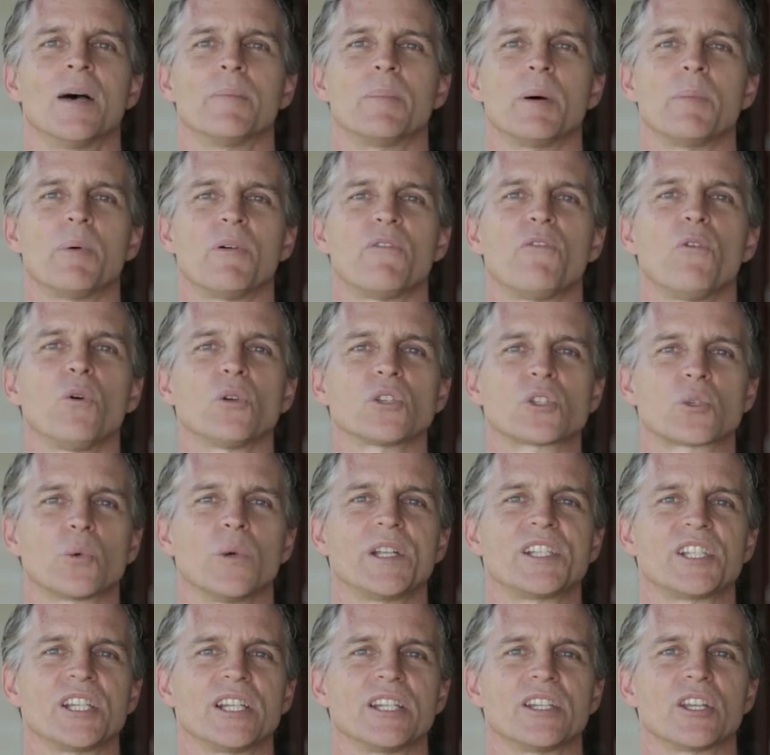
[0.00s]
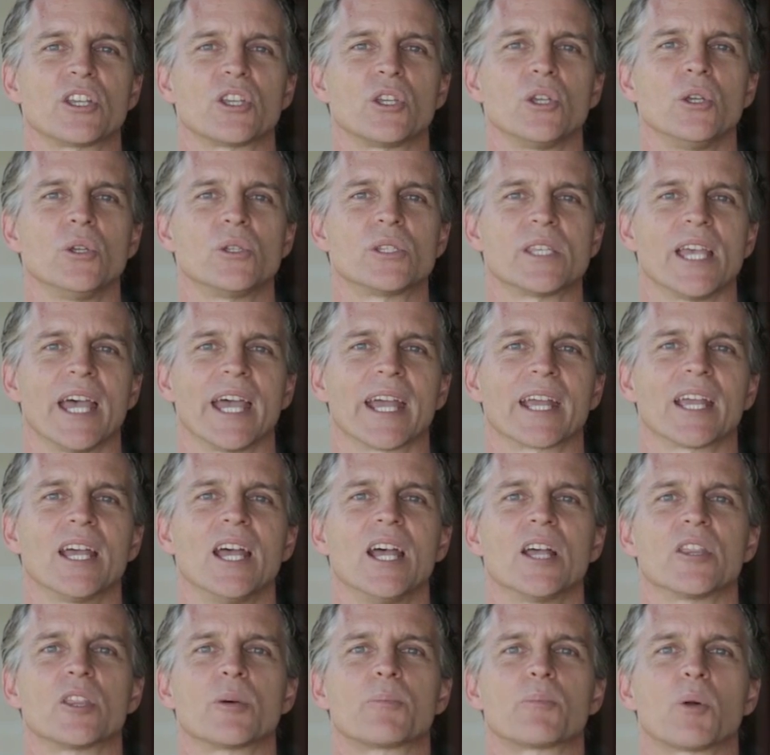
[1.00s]
But before switching to
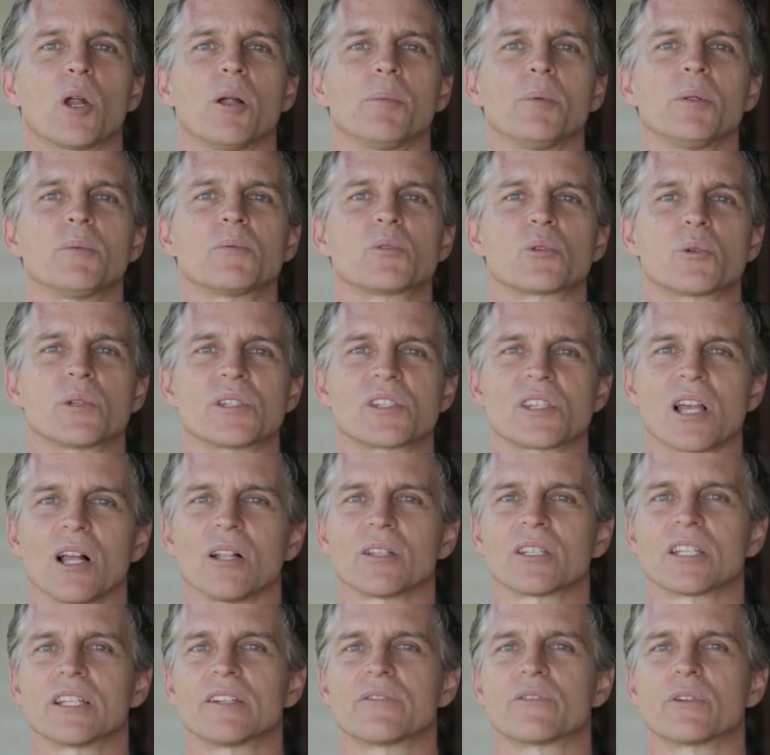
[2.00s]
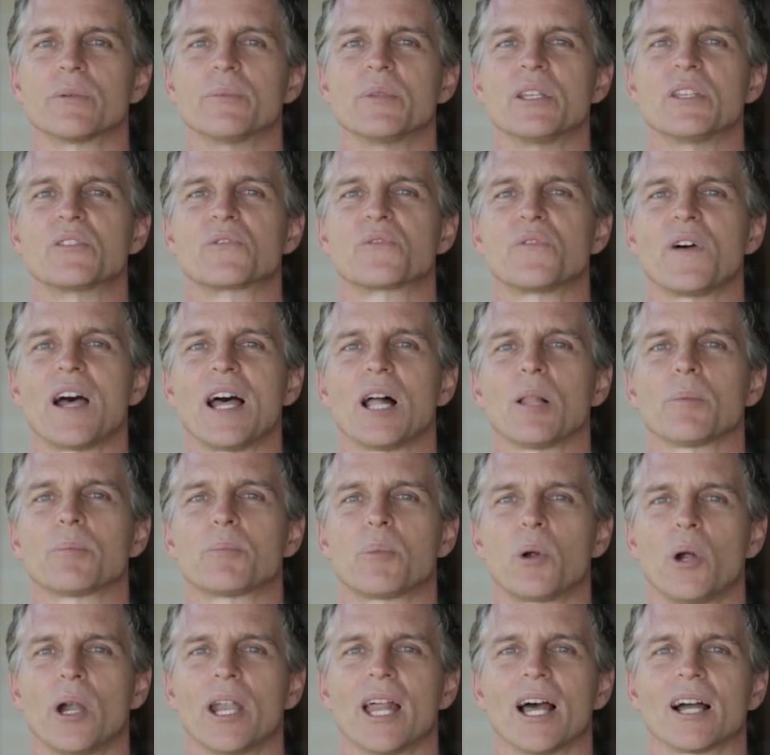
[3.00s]
CUTEK, the problems resulting from these failed
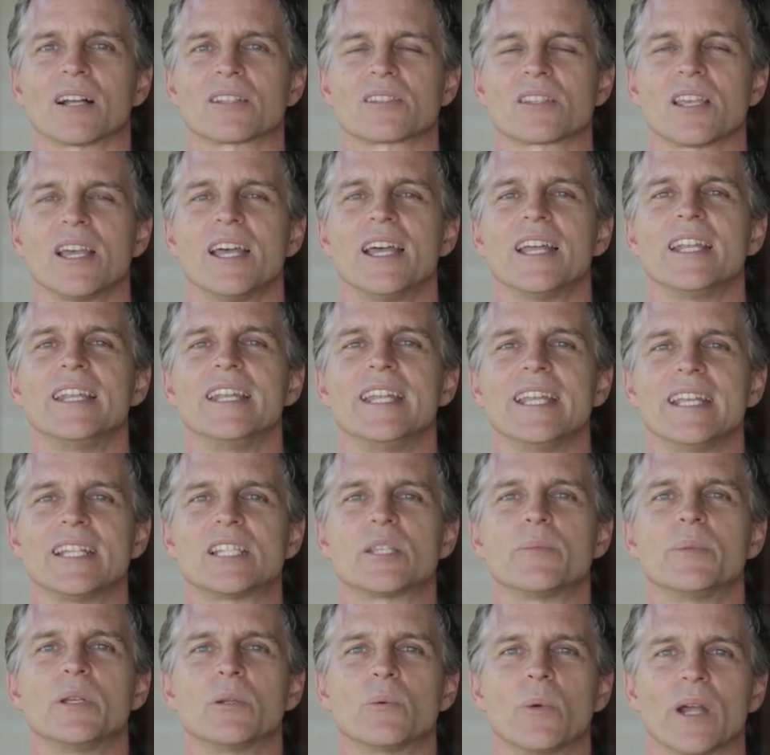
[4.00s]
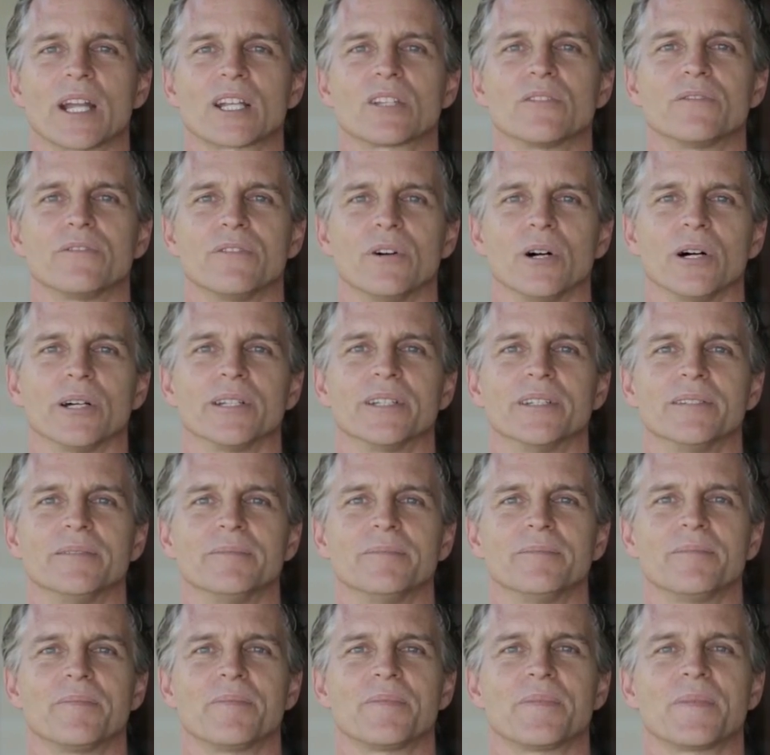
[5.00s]
products need to be rectified.
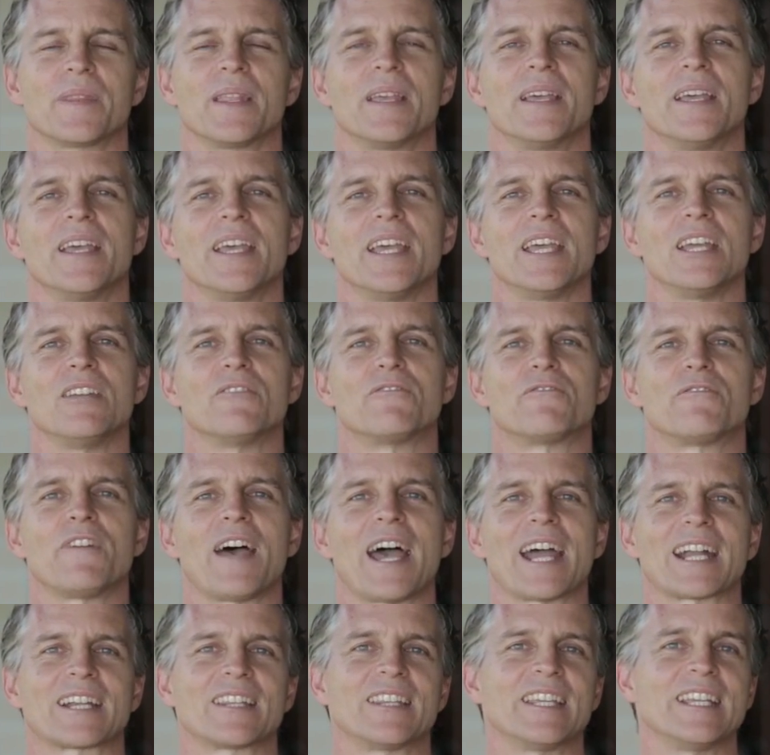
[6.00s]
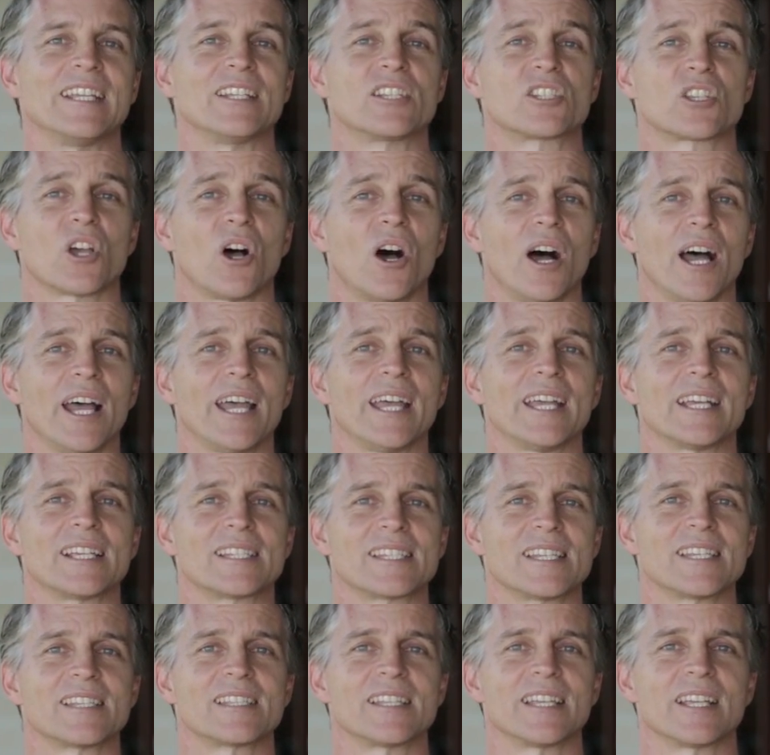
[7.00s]
In fact, the entire
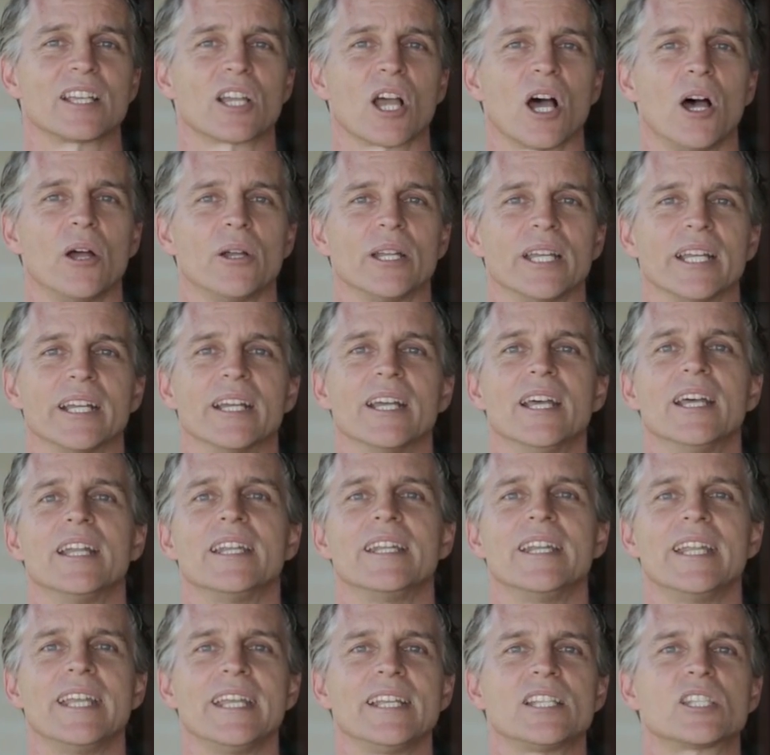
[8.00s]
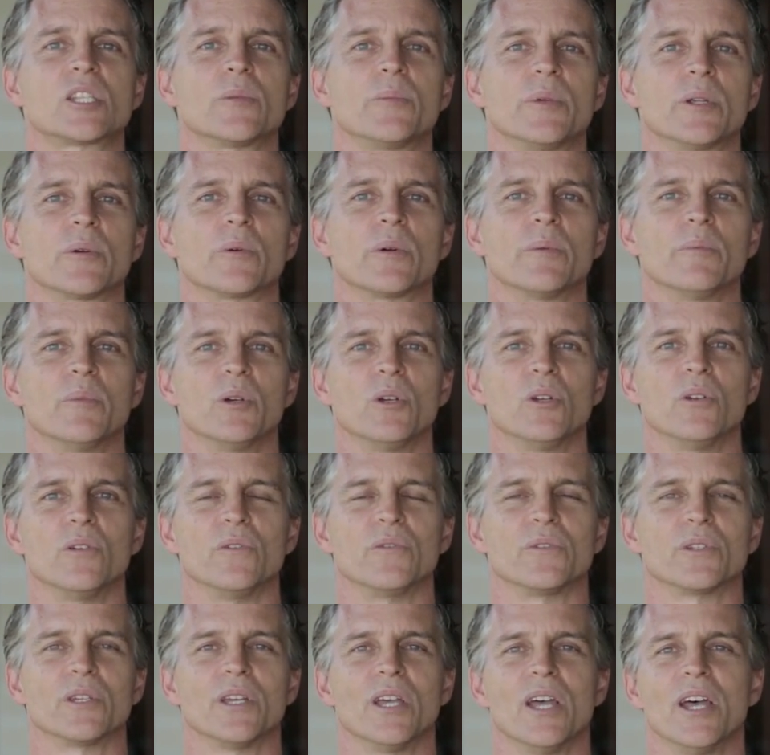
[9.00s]
existing coating needs to be
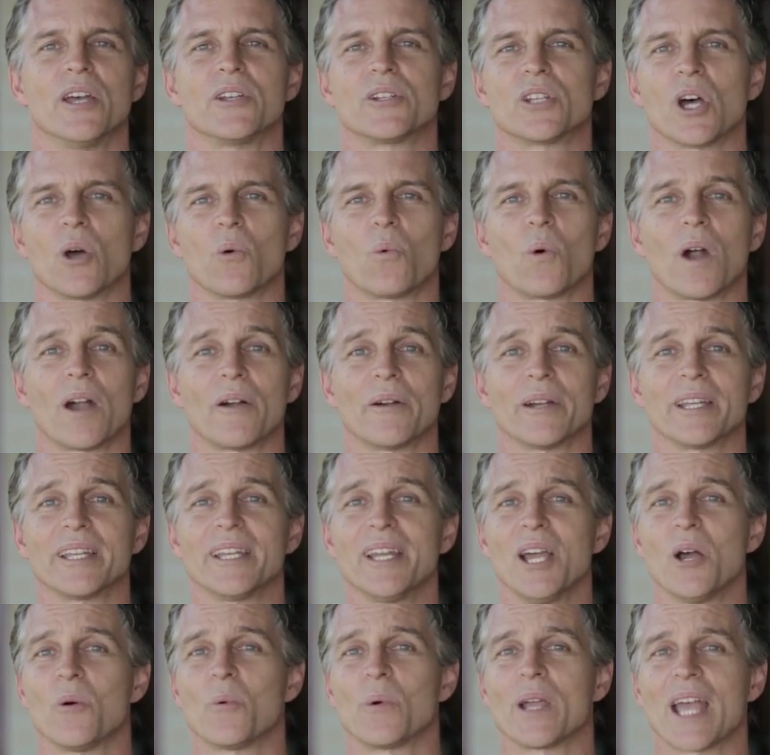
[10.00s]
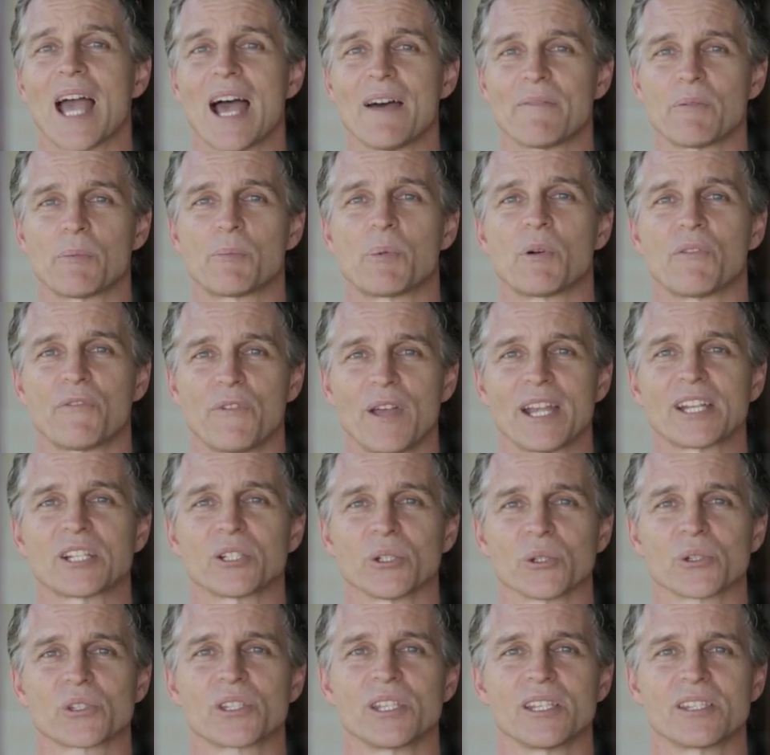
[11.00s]
removed. Don't worry, we have a
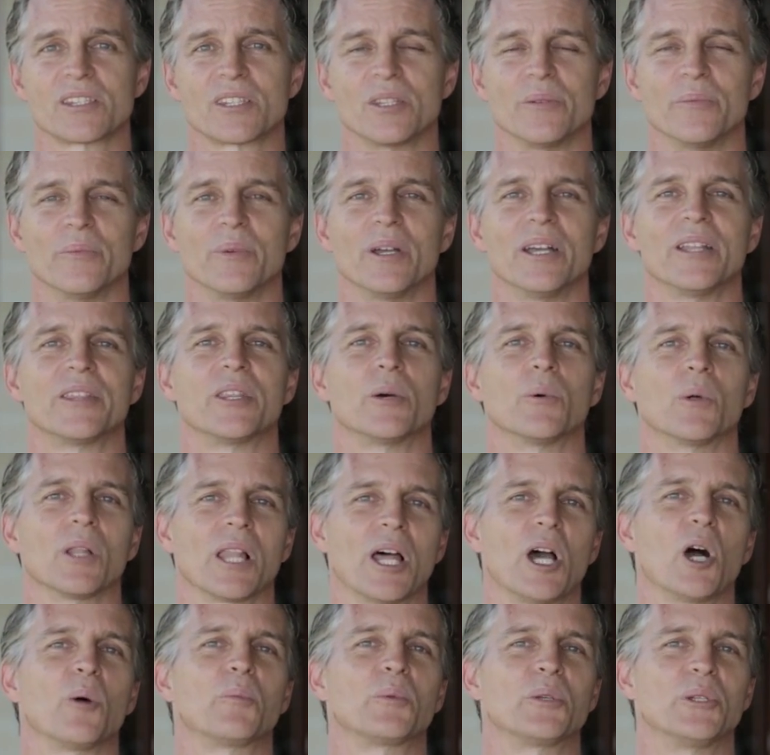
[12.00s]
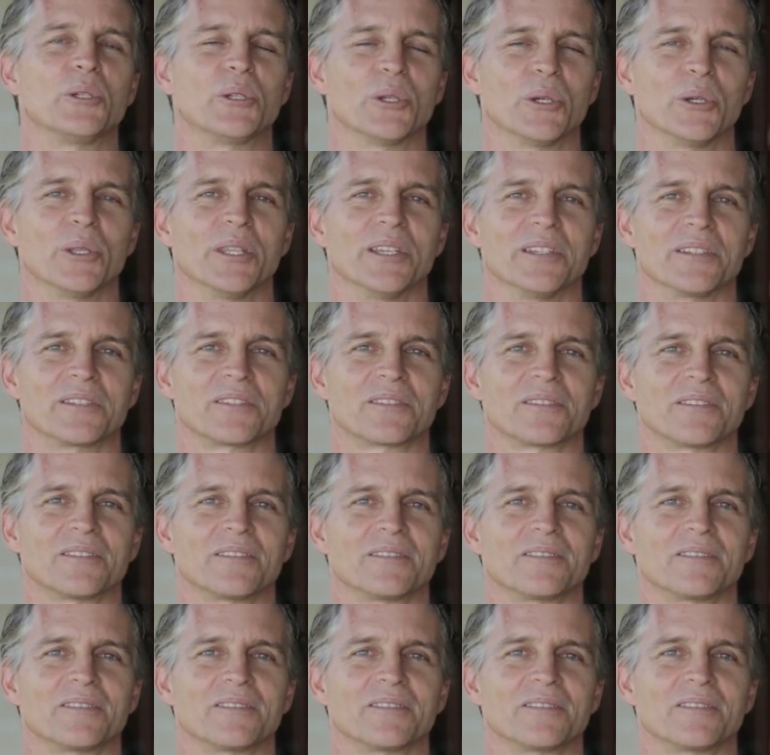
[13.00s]
professional system that will help you do this.